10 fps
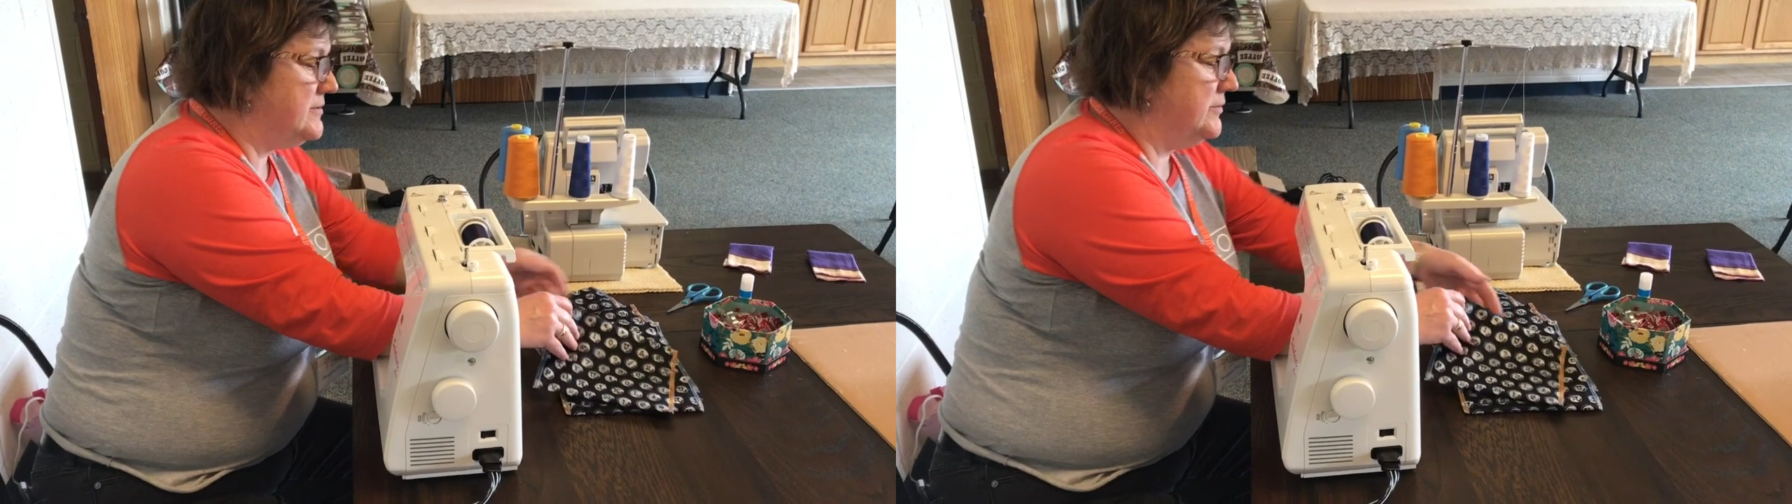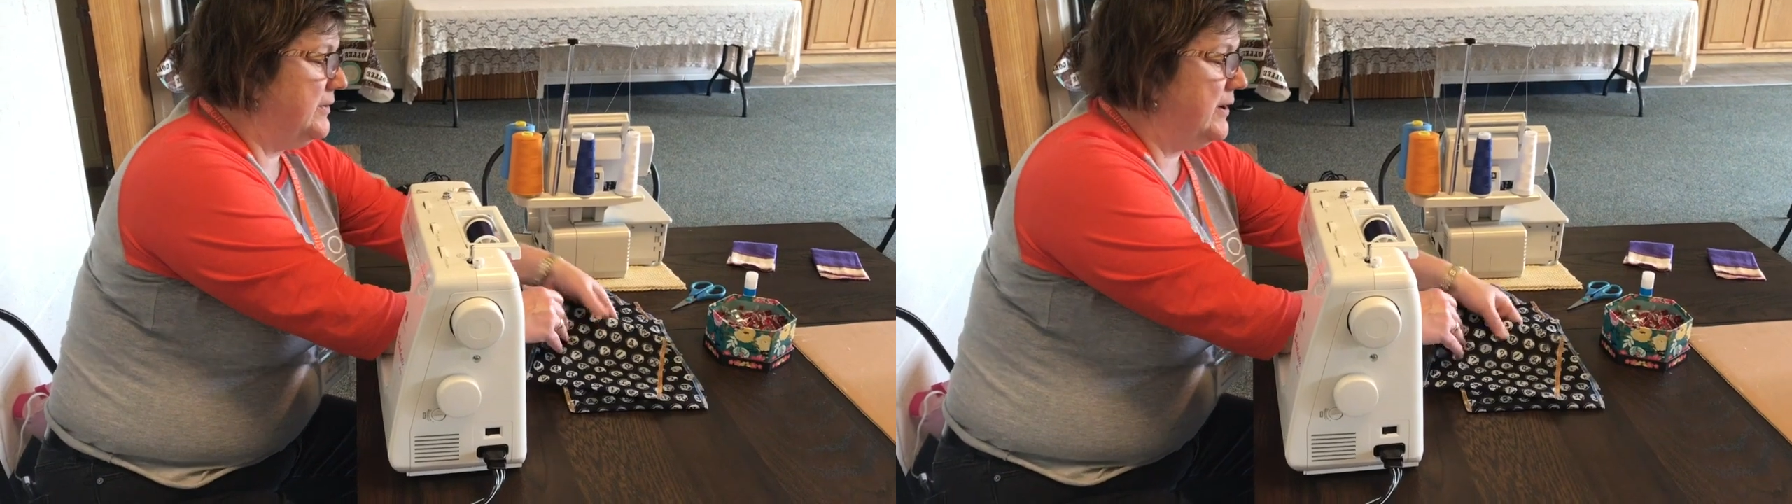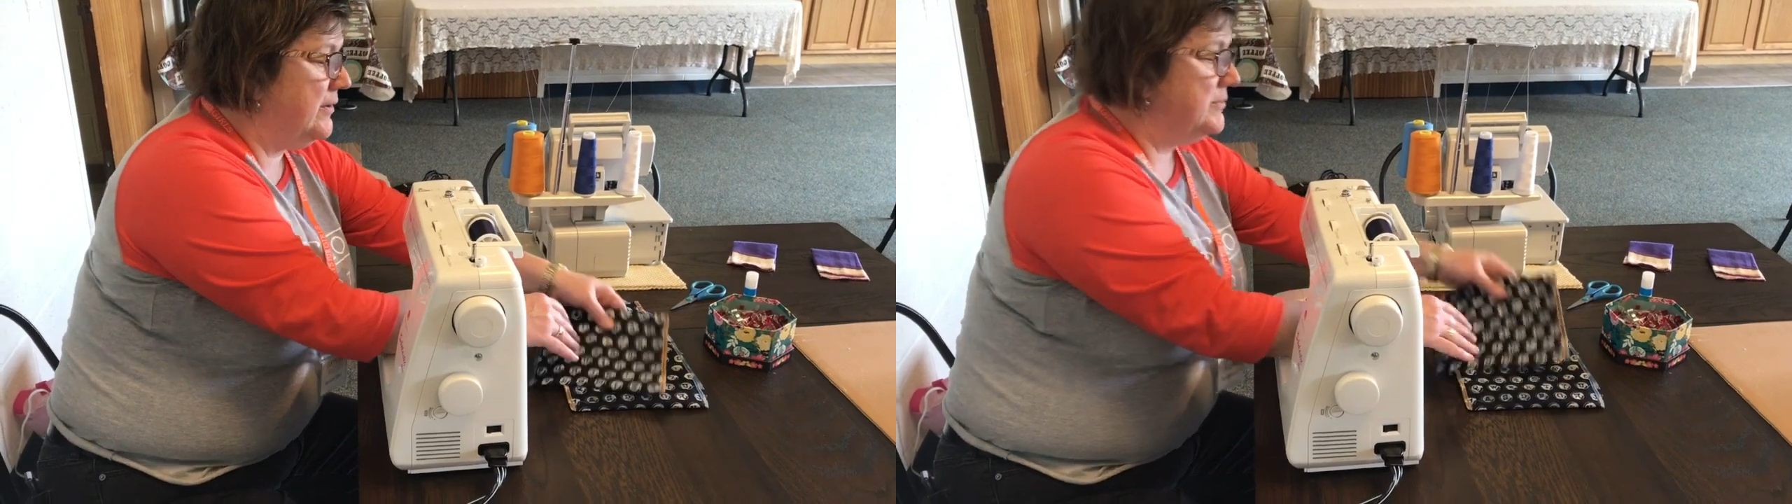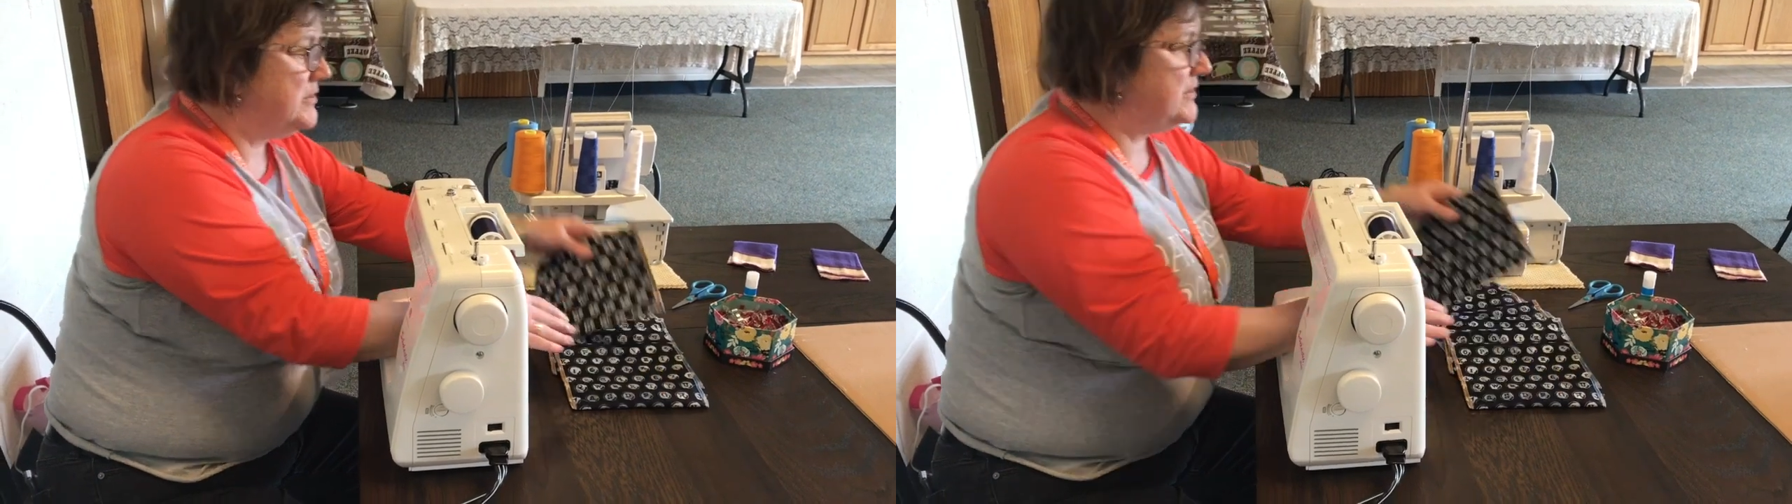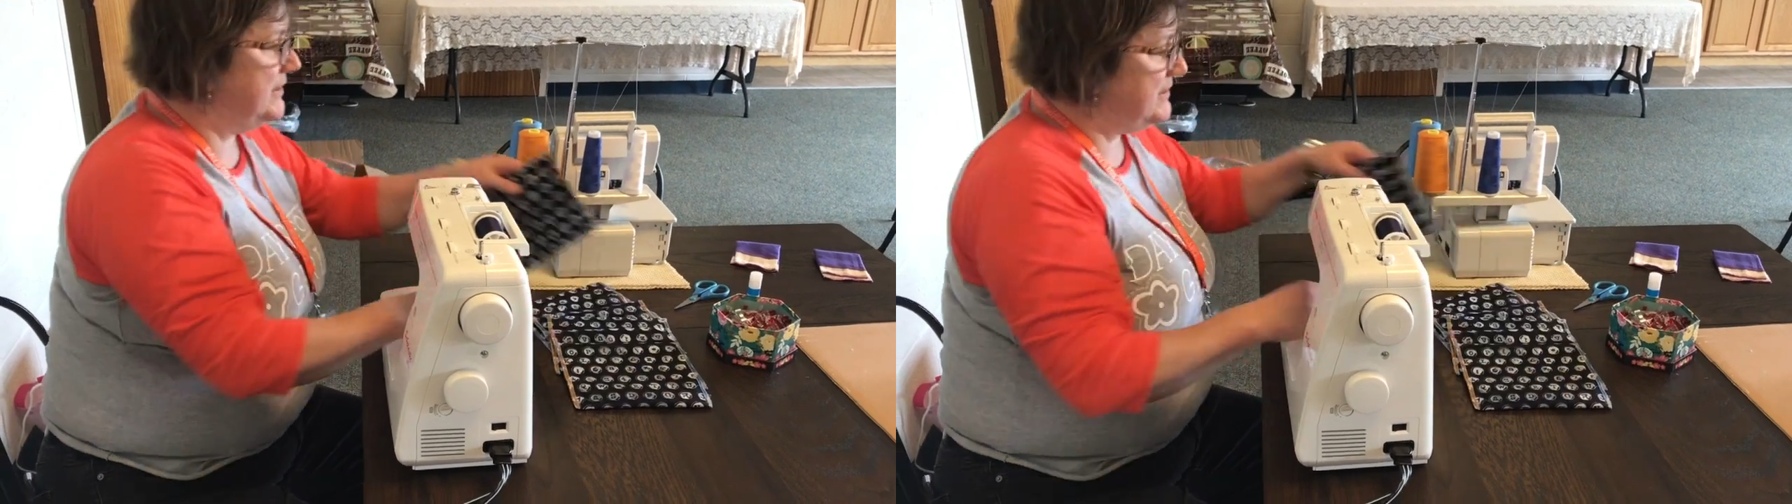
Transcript: so now I'm just gonna